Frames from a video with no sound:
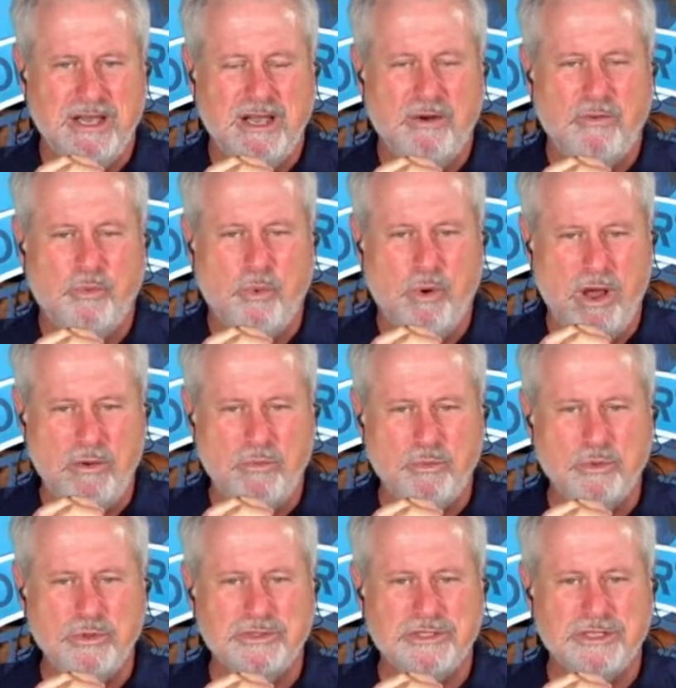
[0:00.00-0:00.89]

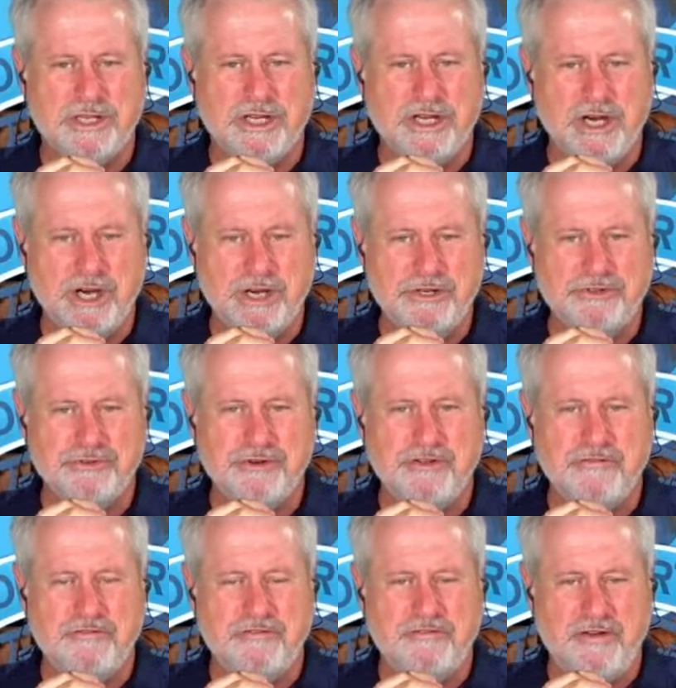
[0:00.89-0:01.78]
What was the
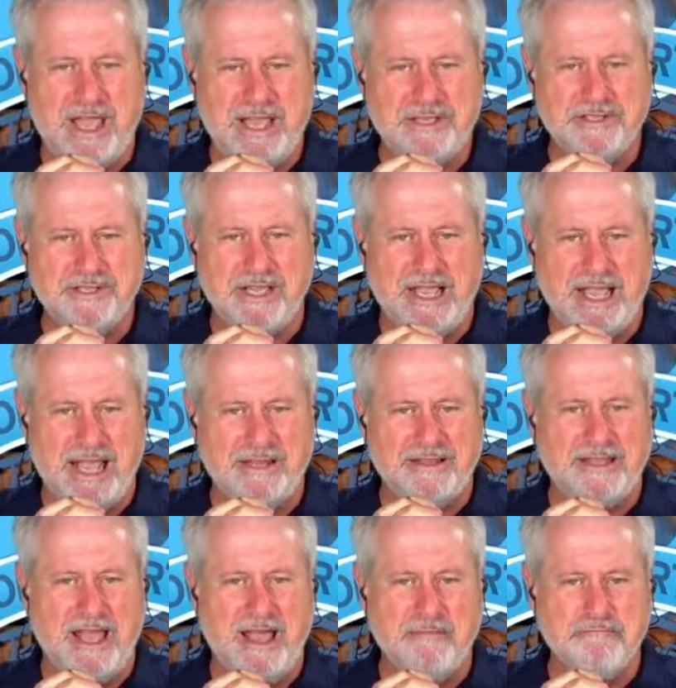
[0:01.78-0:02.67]
country facing
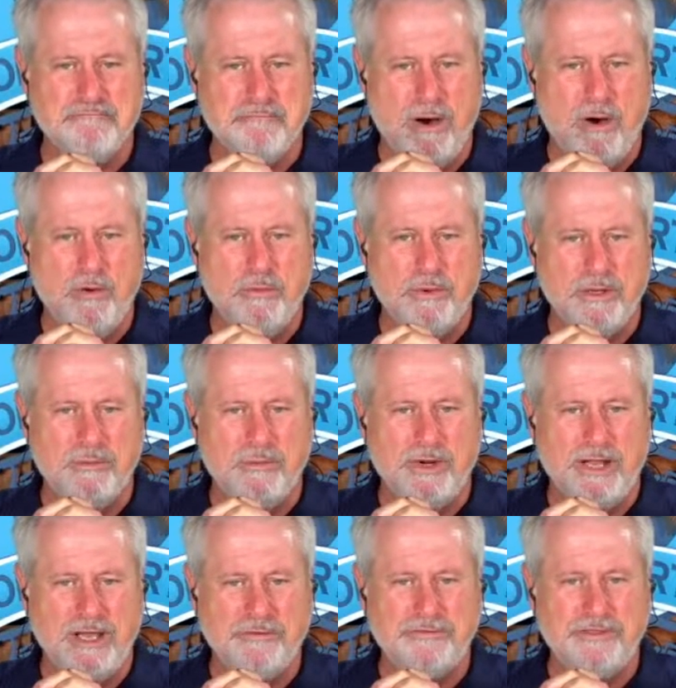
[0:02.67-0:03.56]
at that moment
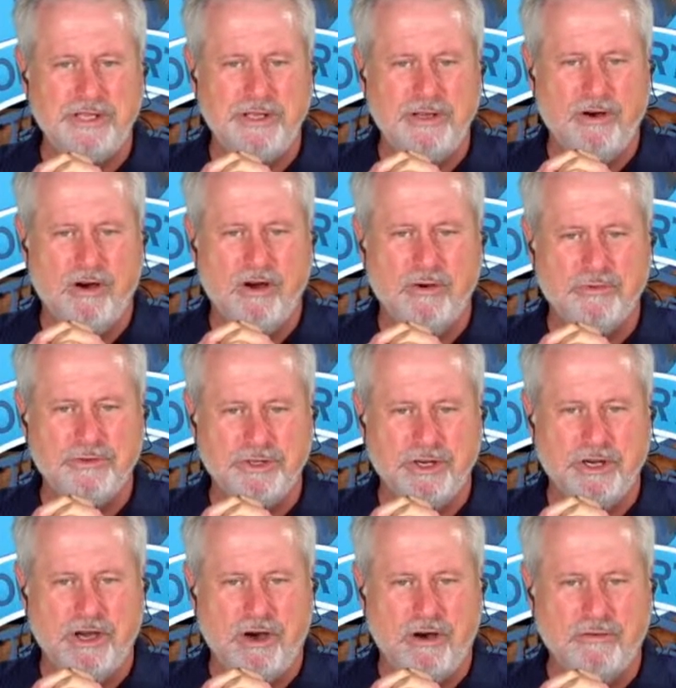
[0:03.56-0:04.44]
when FDR
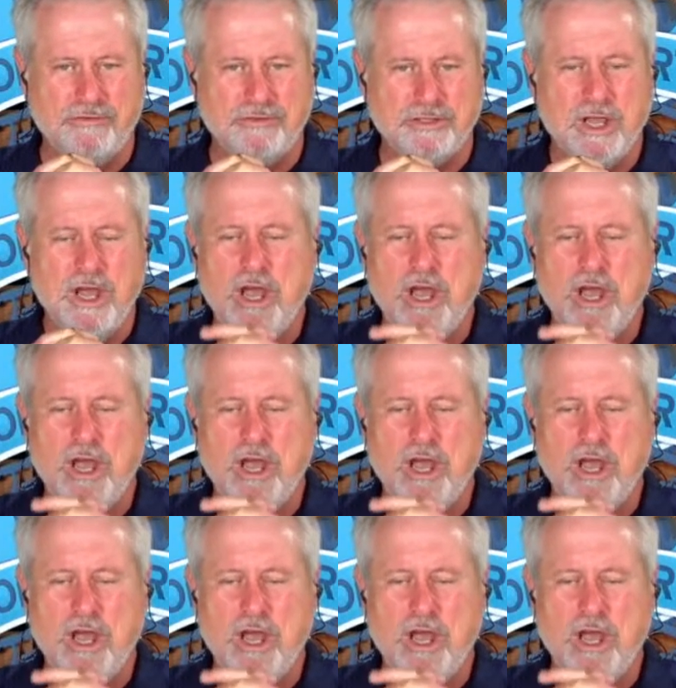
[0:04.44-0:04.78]
took office?